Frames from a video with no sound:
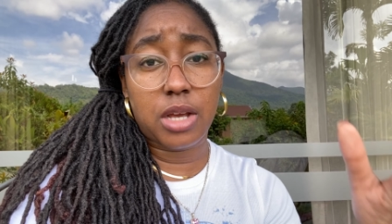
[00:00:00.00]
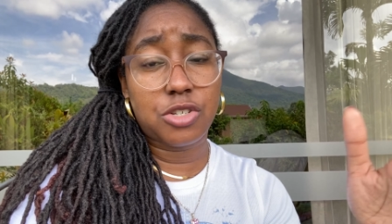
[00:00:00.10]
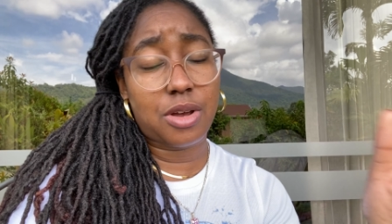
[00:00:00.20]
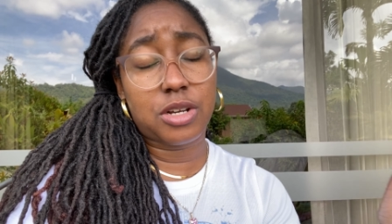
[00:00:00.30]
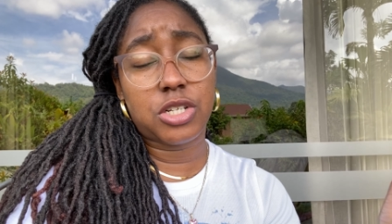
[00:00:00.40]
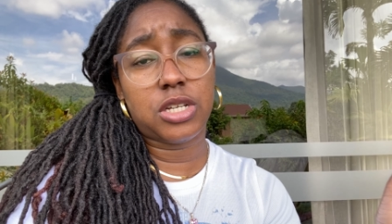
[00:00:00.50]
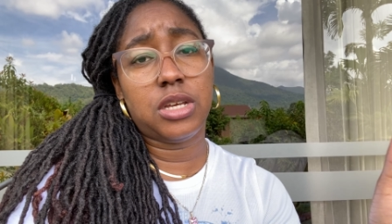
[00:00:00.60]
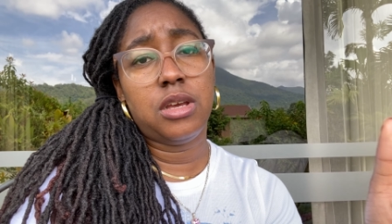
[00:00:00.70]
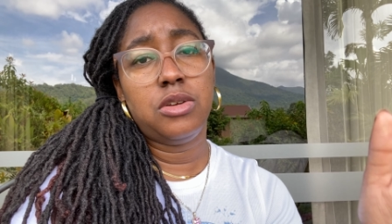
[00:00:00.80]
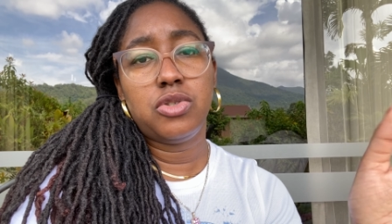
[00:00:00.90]
a strategy
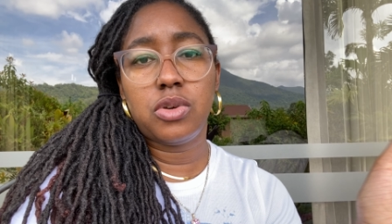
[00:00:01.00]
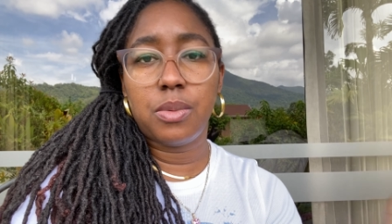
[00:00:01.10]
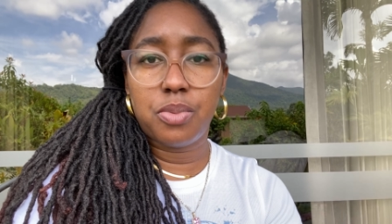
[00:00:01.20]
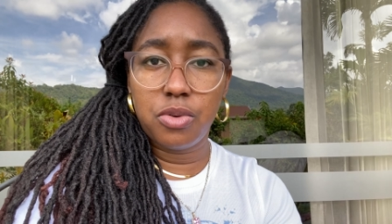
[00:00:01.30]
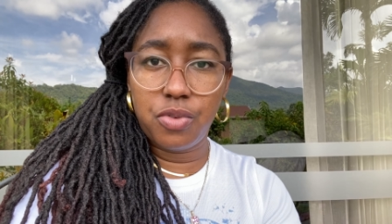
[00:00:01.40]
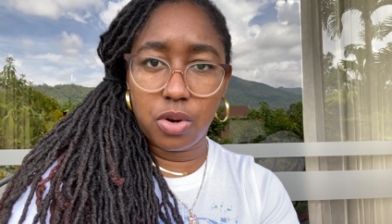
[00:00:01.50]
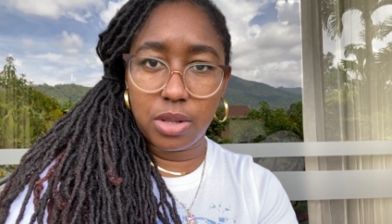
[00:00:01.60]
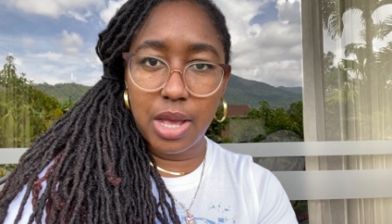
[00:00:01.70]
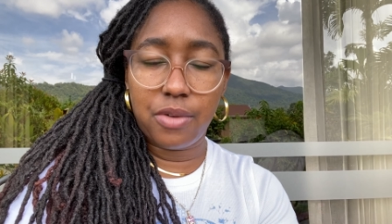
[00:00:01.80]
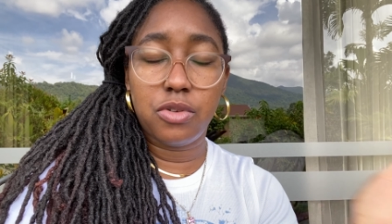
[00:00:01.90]
to improve your
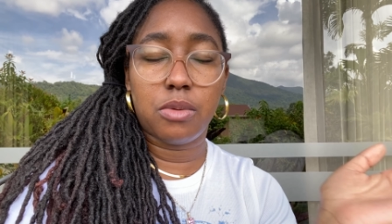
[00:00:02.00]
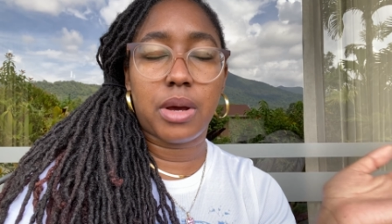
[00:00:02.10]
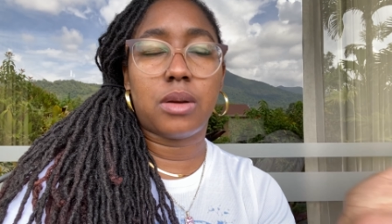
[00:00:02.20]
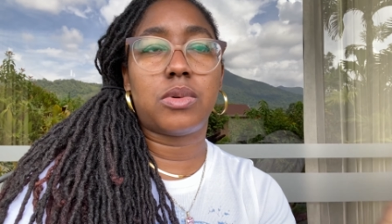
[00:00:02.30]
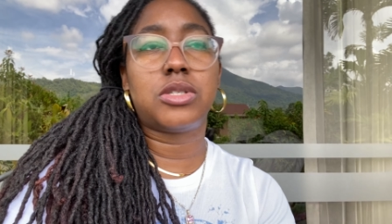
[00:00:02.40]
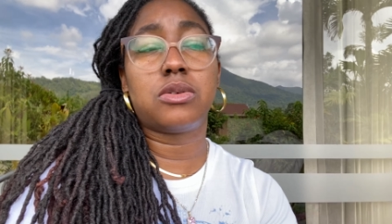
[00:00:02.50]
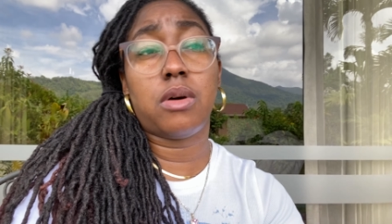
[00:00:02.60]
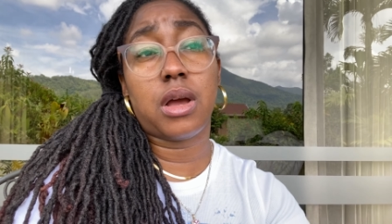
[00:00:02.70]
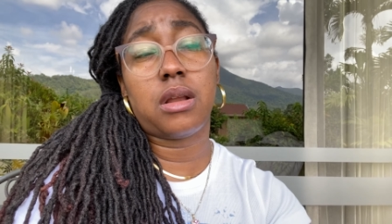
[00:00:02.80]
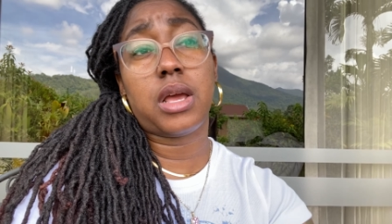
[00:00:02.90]
life no matter what's
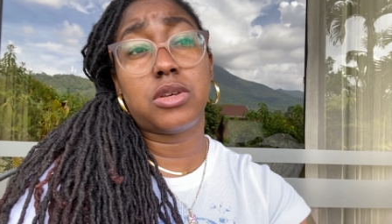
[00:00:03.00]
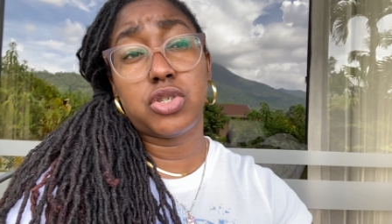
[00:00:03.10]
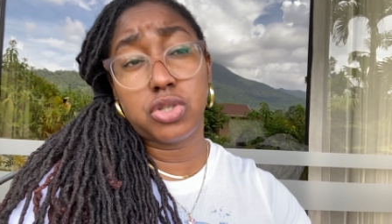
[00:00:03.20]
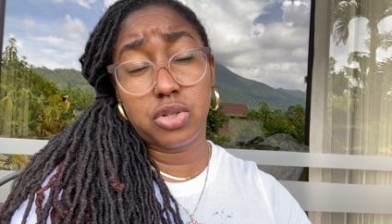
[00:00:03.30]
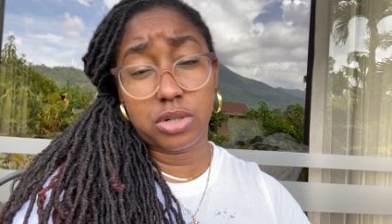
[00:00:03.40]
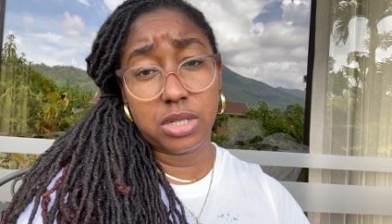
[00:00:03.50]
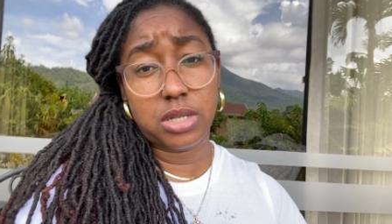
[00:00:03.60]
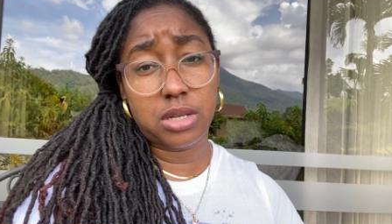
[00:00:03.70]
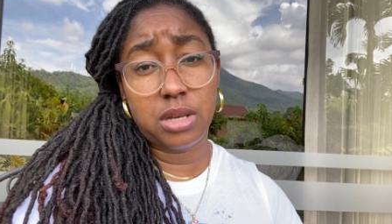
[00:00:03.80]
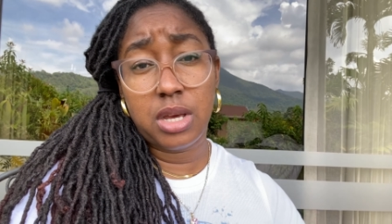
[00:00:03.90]
going on
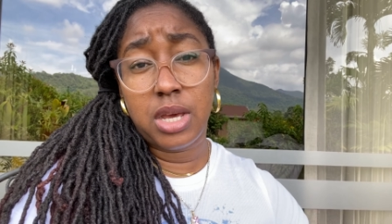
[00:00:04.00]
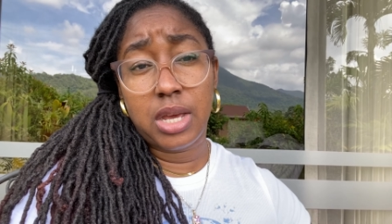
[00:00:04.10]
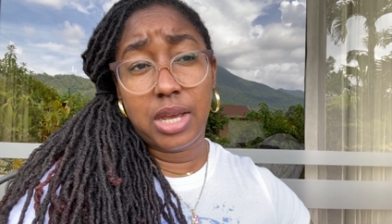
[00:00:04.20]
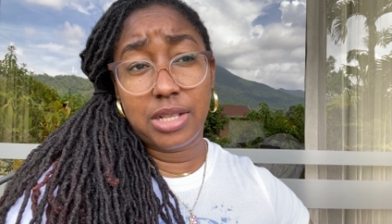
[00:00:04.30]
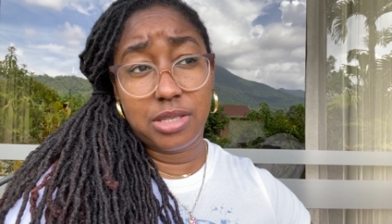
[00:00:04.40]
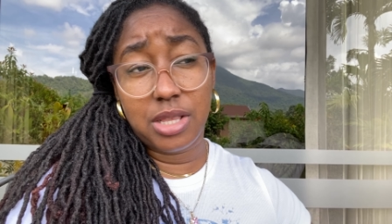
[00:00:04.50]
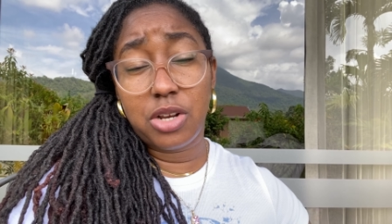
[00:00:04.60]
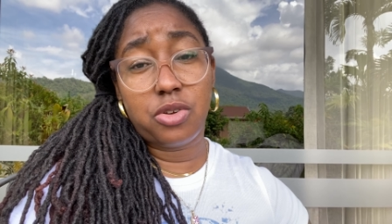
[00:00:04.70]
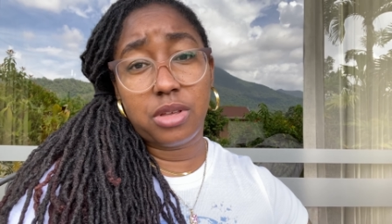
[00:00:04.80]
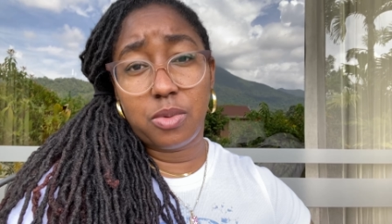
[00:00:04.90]
externally it's
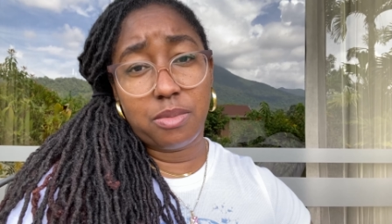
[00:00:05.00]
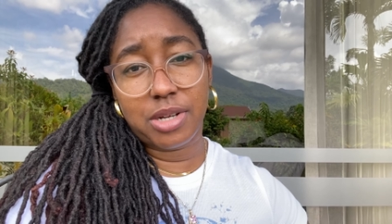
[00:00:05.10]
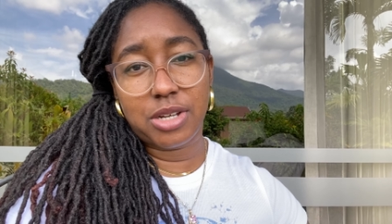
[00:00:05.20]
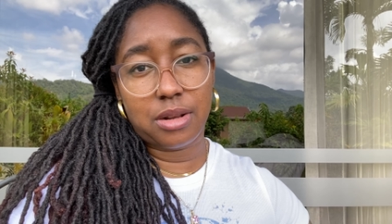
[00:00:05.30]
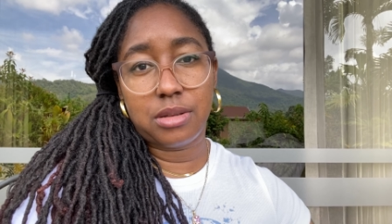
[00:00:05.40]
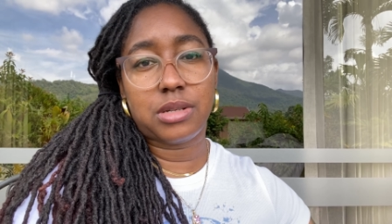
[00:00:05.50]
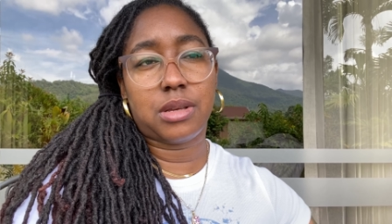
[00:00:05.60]
literally what my channel is